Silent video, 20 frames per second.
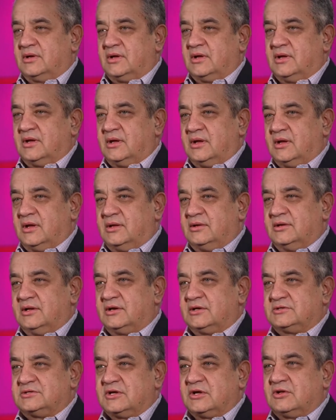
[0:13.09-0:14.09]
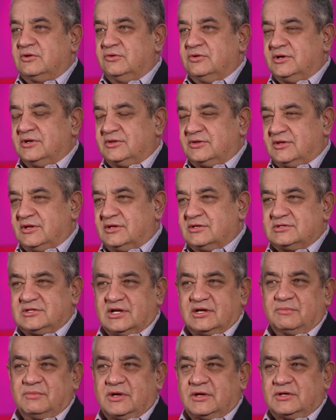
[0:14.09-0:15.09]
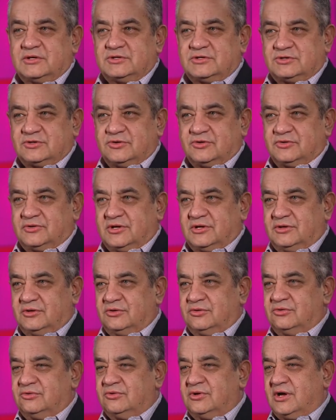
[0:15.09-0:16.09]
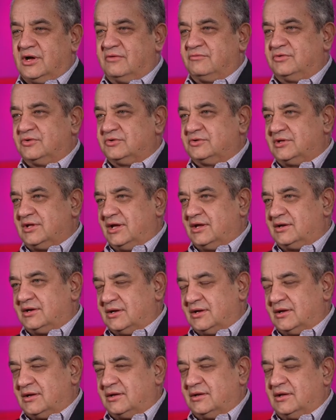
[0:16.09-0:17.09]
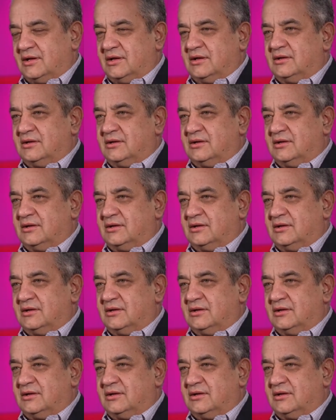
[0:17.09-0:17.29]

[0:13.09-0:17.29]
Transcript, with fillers: uh, and it has included things like making sure that you have your data